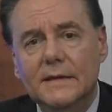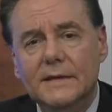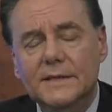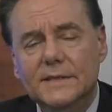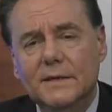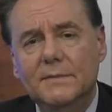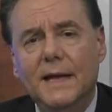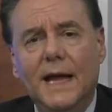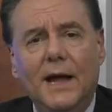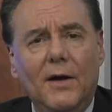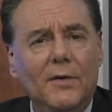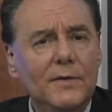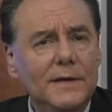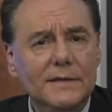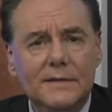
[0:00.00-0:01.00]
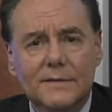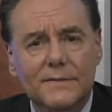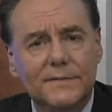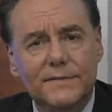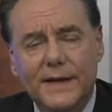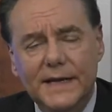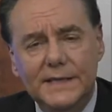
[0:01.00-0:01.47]
Somehow, in the
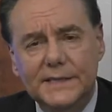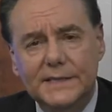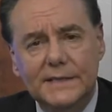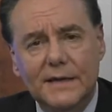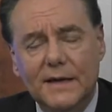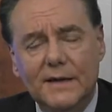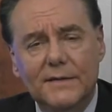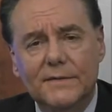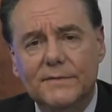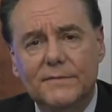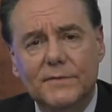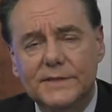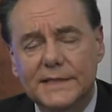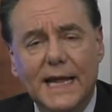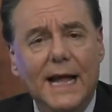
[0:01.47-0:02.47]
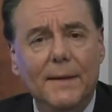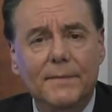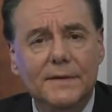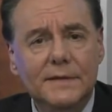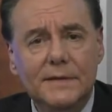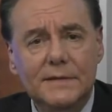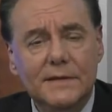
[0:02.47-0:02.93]
face of what's
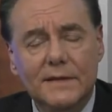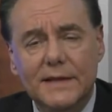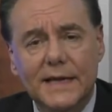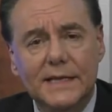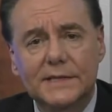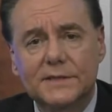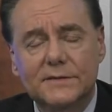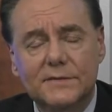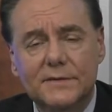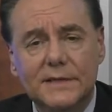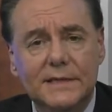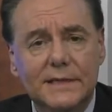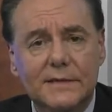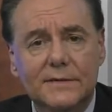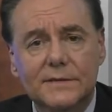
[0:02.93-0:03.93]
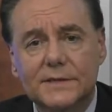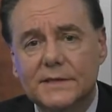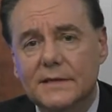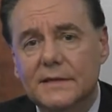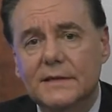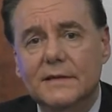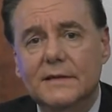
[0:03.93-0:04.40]
happened in the last 30
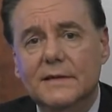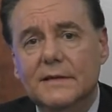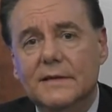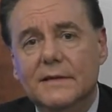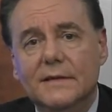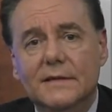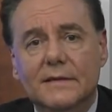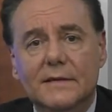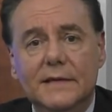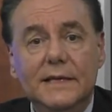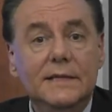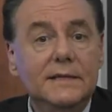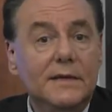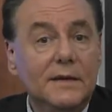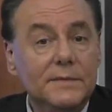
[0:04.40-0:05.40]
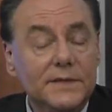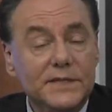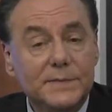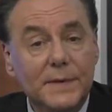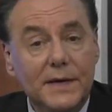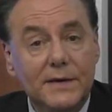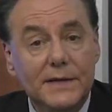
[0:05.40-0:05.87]
years, income
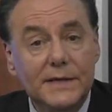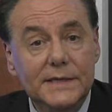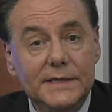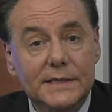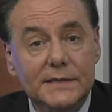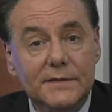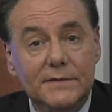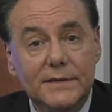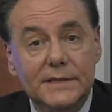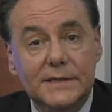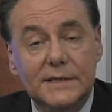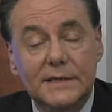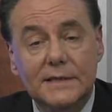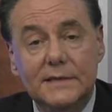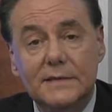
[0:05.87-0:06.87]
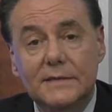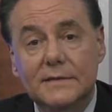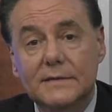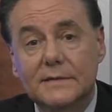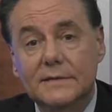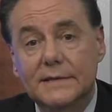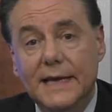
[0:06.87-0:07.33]
disparities increasing,
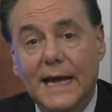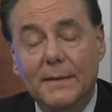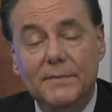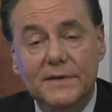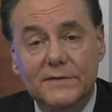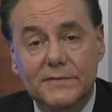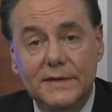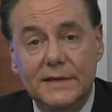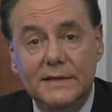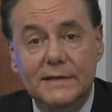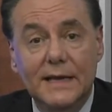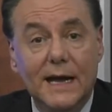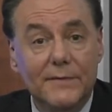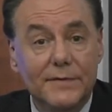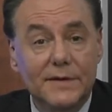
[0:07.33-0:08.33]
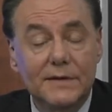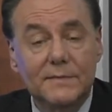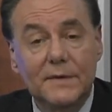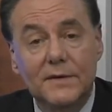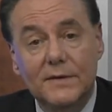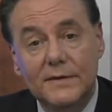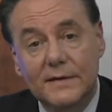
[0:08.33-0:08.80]
gap between African
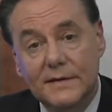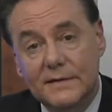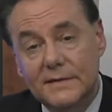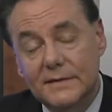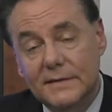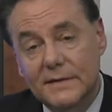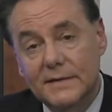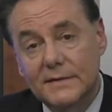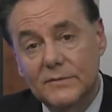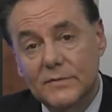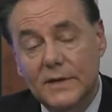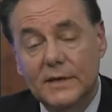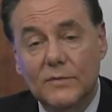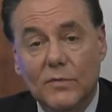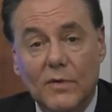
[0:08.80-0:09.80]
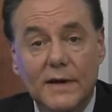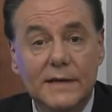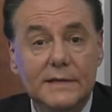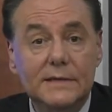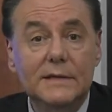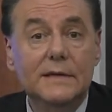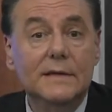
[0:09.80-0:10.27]
American and, and
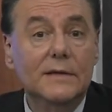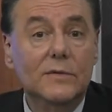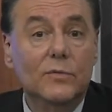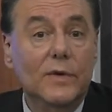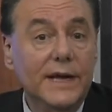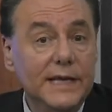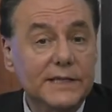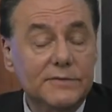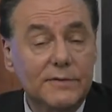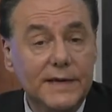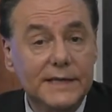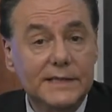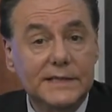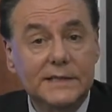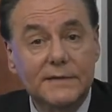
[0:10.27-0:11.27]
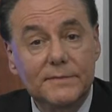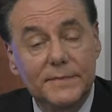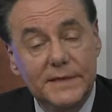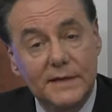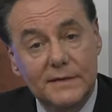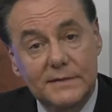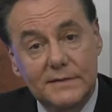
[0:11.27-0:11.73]
white, Wage rates have
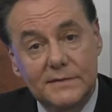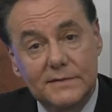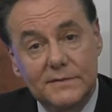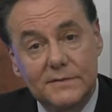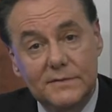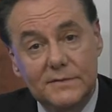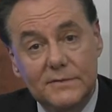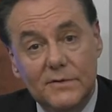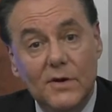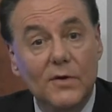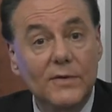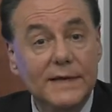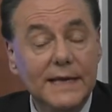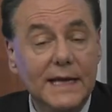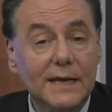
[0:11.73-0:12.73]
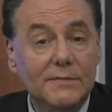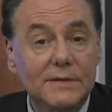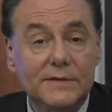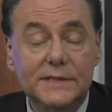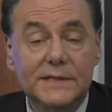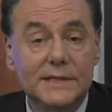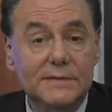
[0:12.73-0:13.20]
begun to grow again.
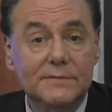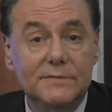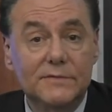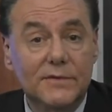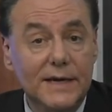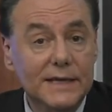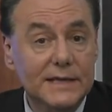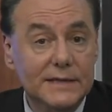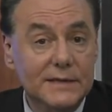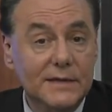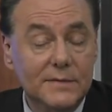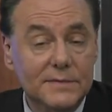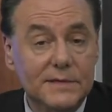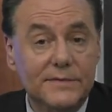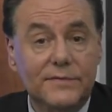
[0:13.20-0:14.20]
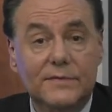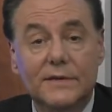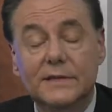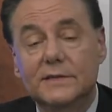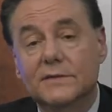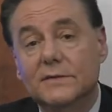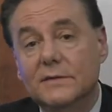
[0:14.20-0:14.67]
We see great income
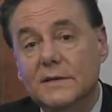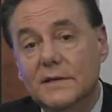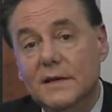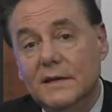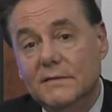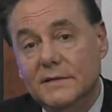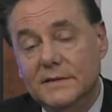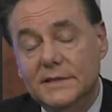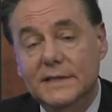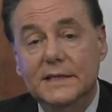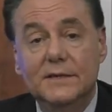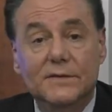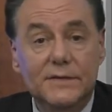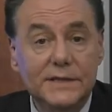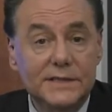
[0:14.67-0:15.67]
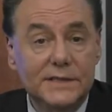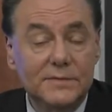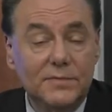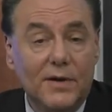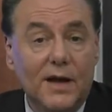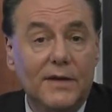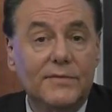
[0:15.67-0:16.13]
differential. We see increase
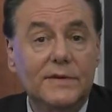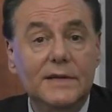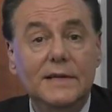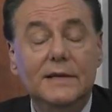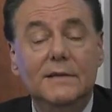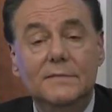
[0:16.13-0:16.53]
in poverty.